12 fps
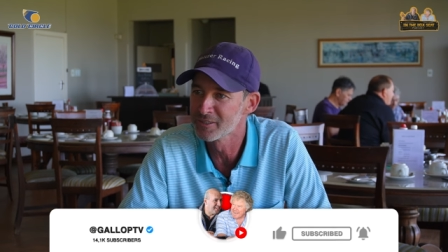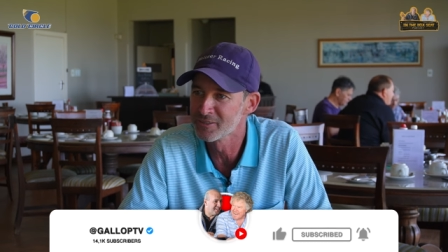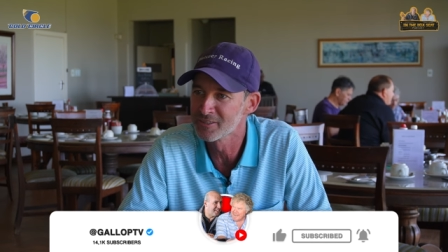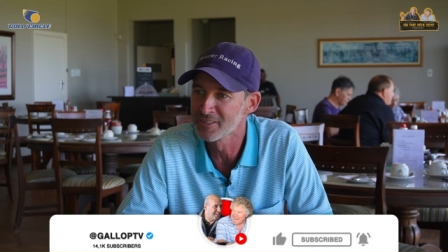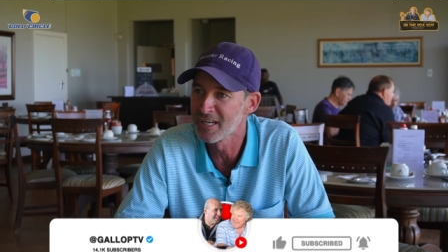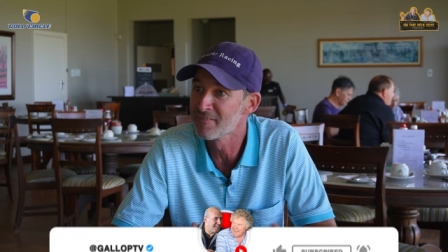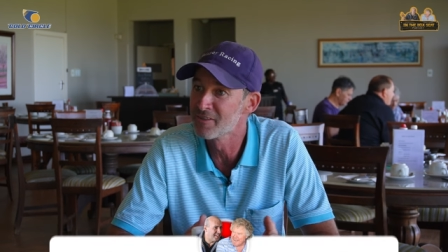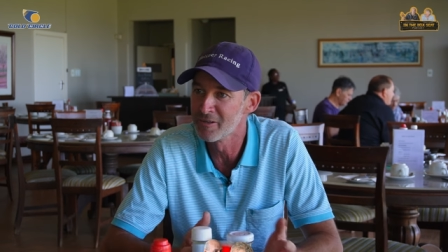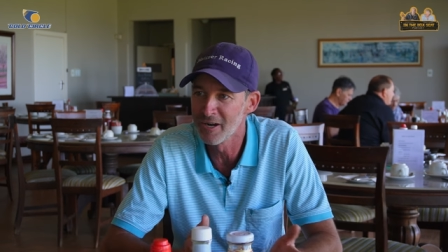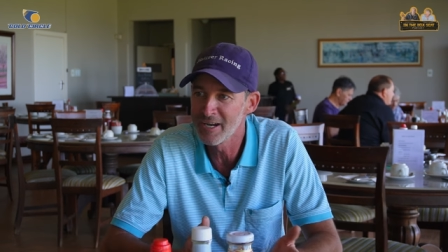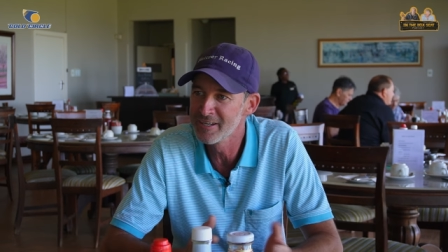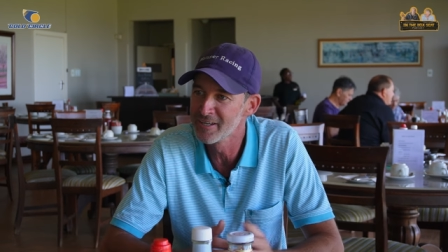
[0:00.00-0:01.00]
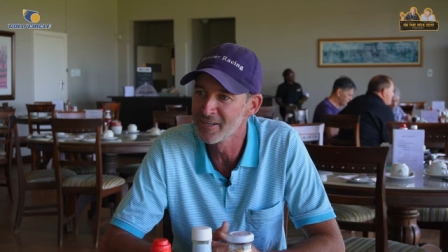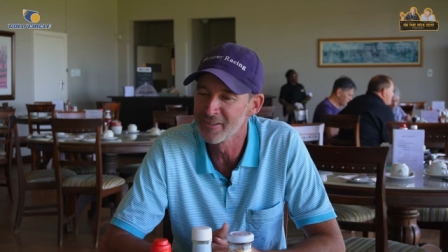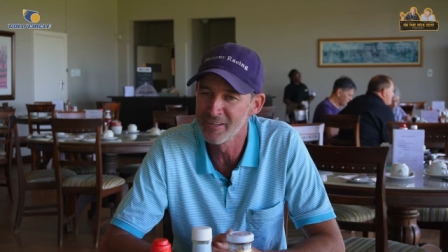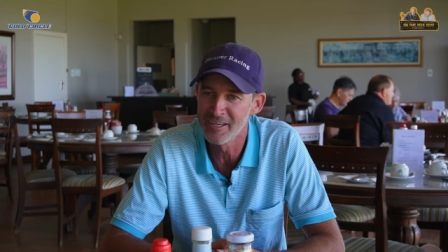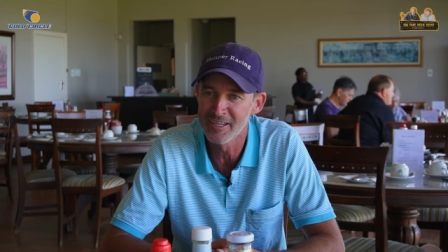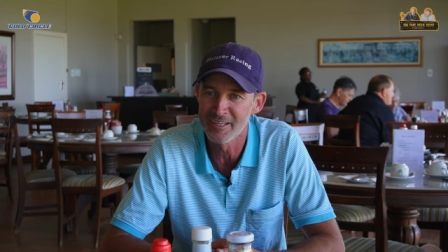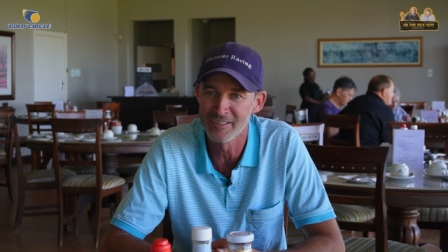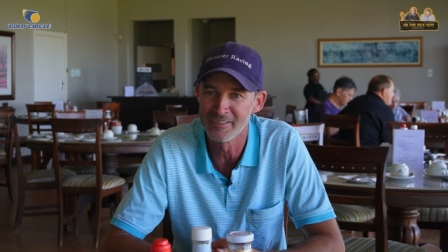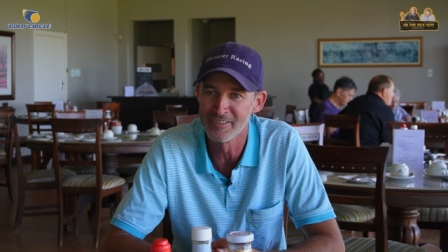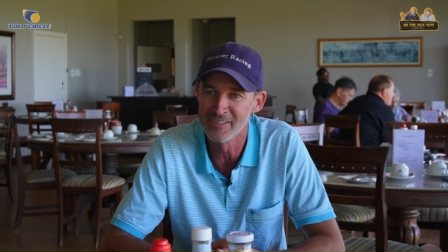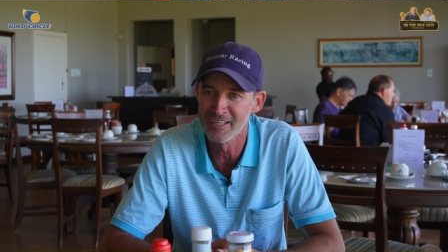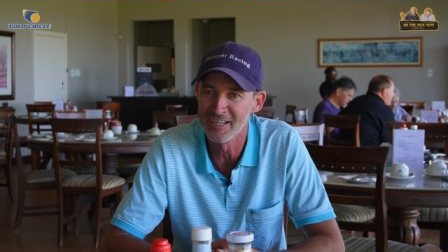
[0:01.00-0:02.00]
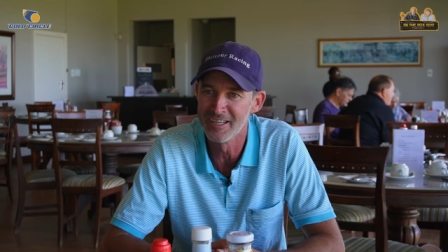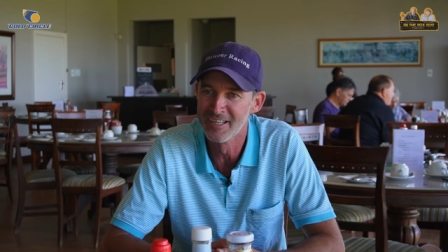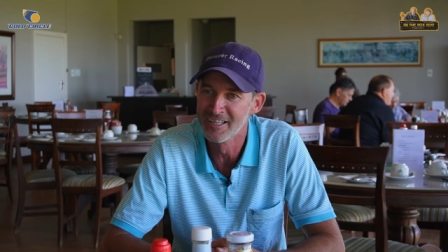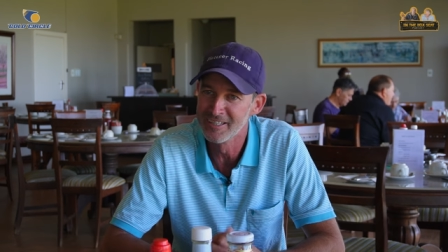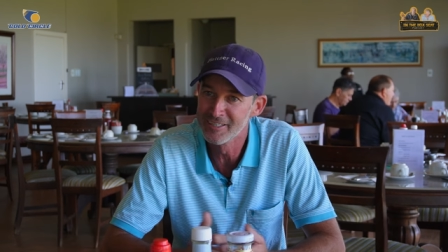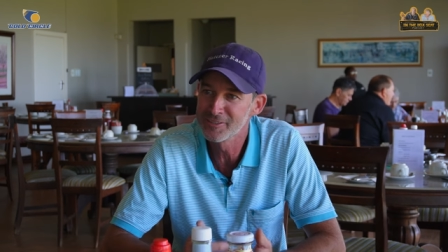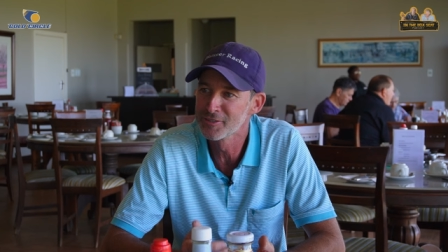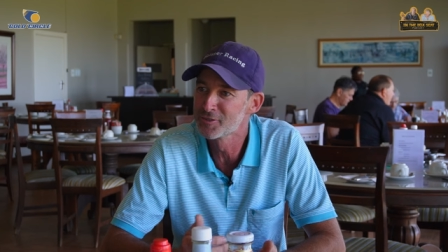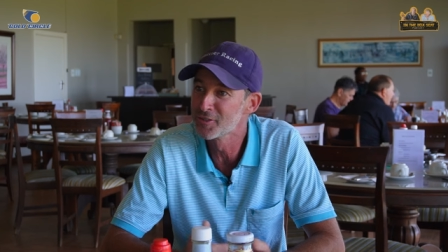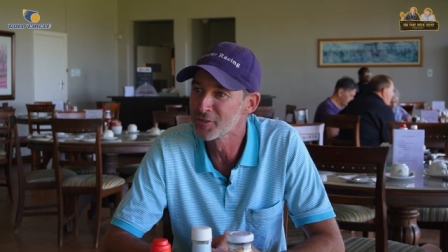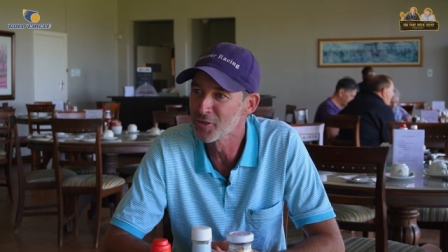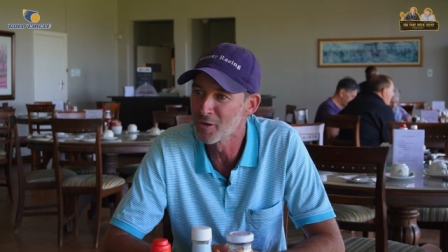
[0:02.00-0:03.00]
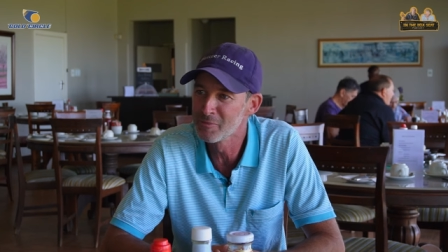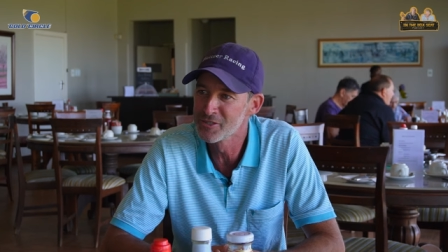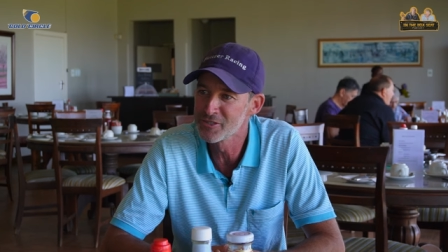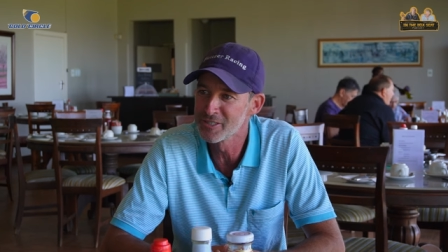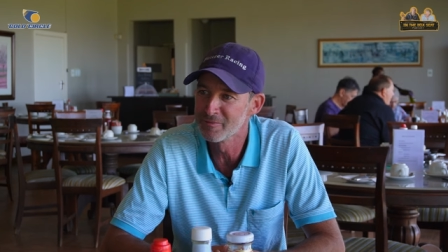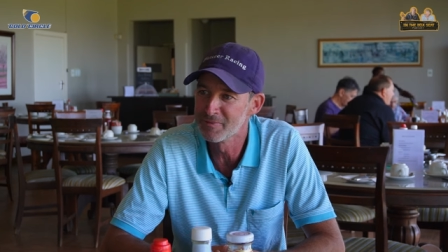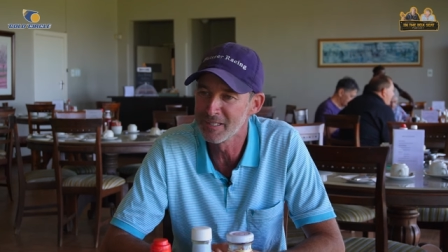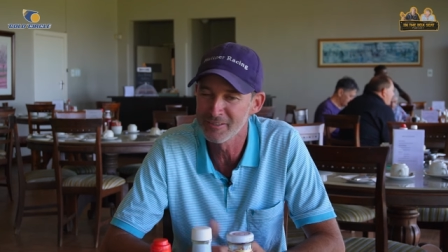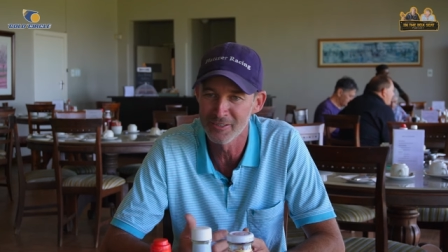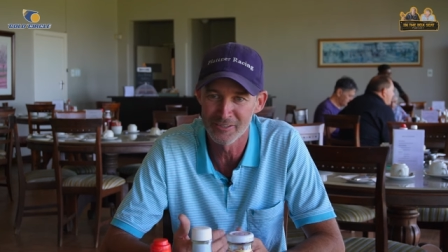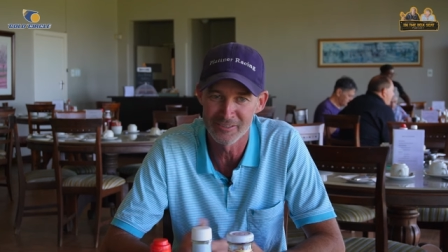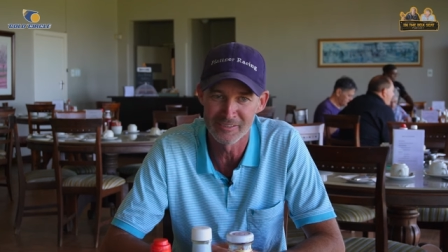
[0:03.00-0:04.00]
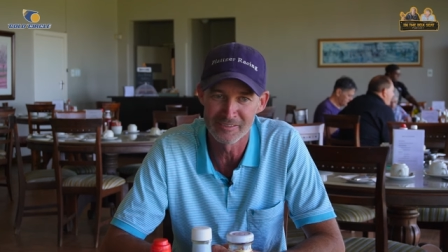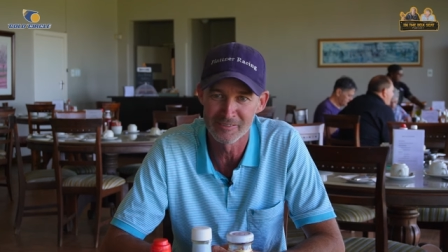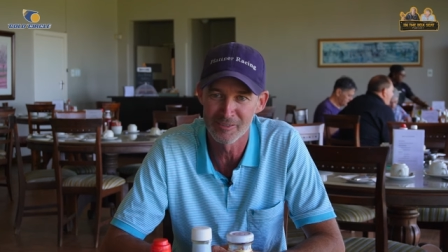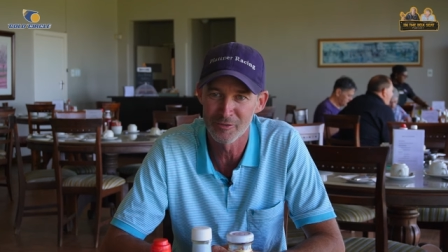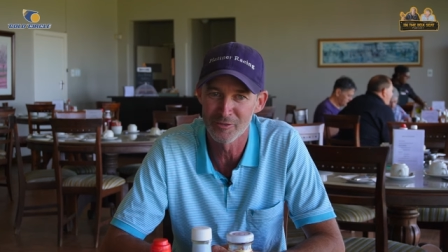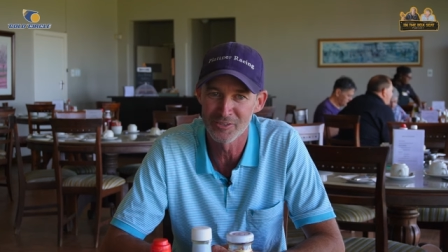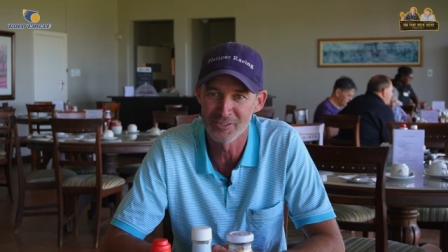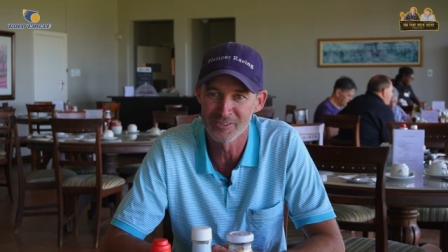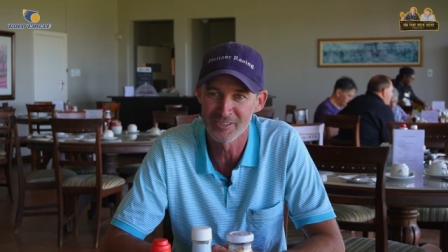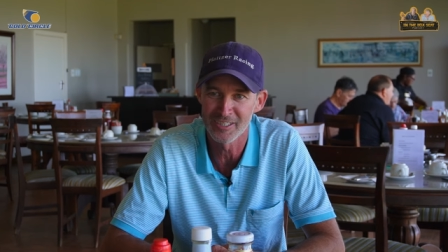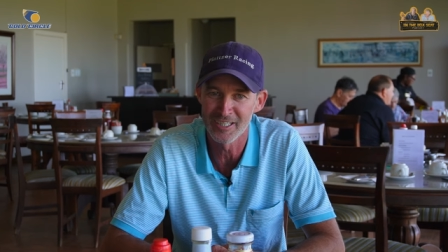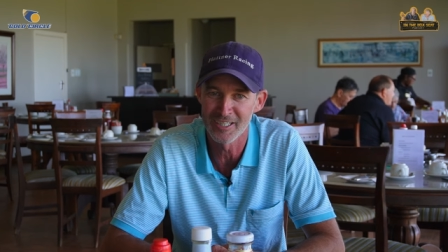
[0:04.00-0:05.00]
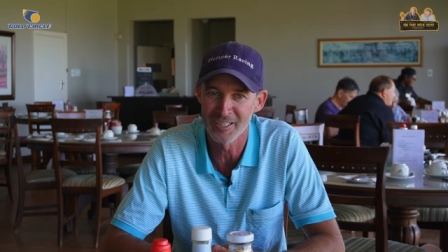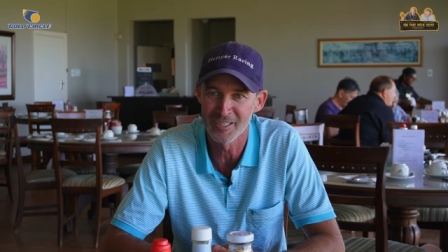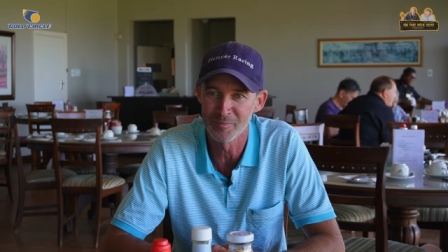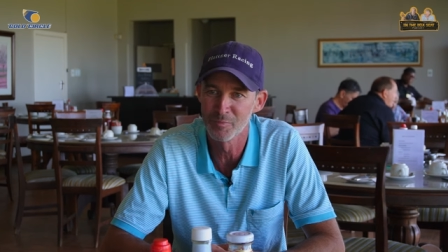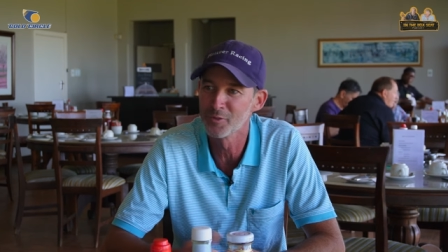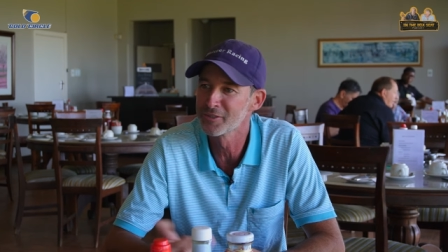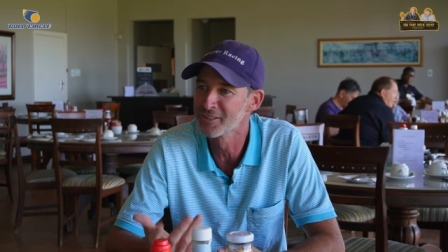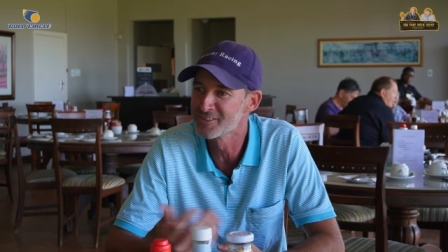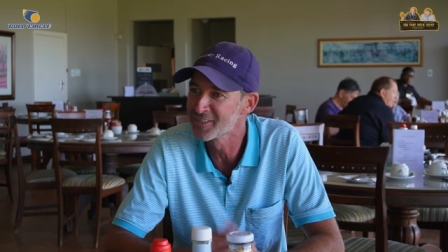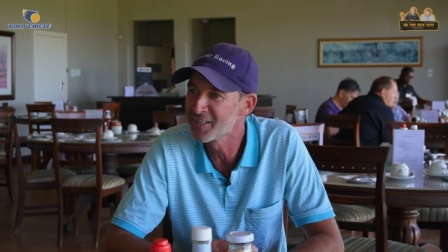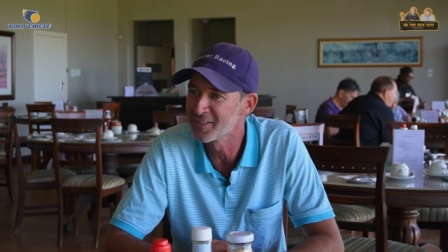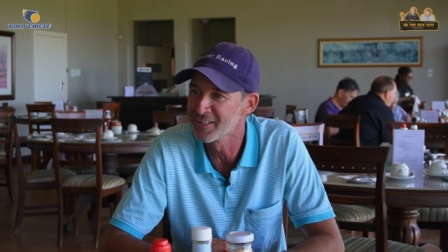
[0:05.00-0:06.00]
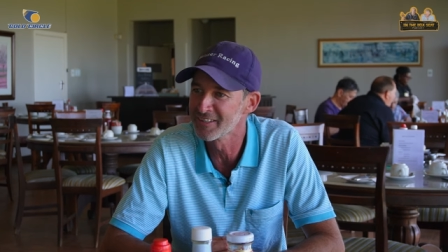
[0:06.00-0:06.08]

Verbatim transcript: always have the radio there and. Uh, listening to the commentary back on what was it, uh, Port Natal.